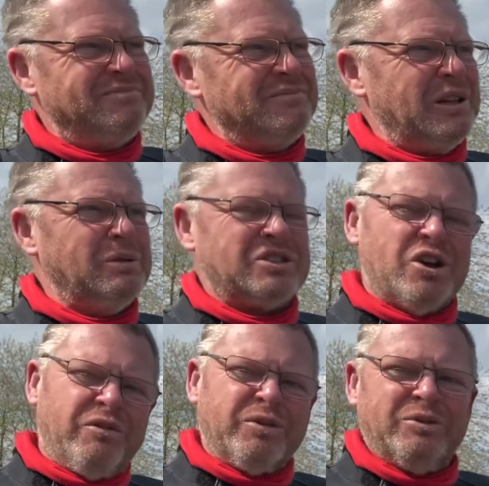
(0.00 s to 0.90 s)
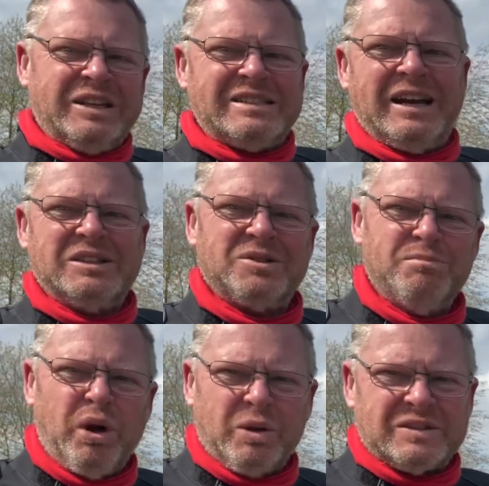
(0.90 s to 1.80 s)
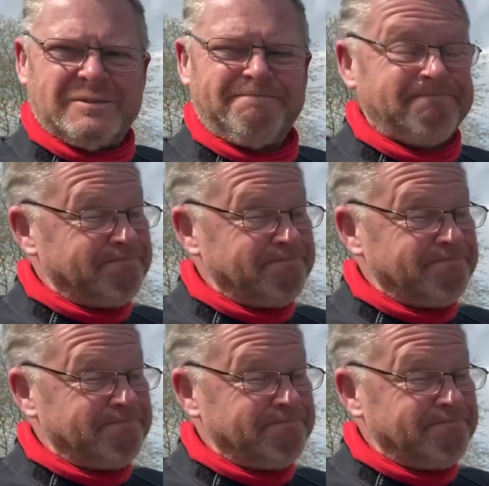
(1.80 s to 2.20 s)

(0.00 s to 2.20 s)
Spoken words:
loosen off and retighten some bolts.